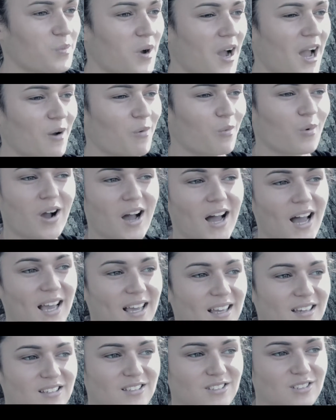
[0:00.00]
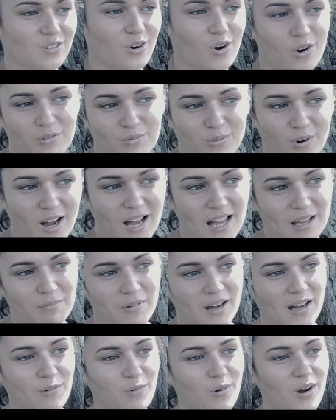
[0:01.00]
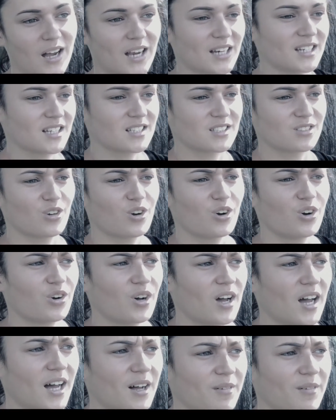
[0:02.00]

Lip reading: my why is not right, my why does not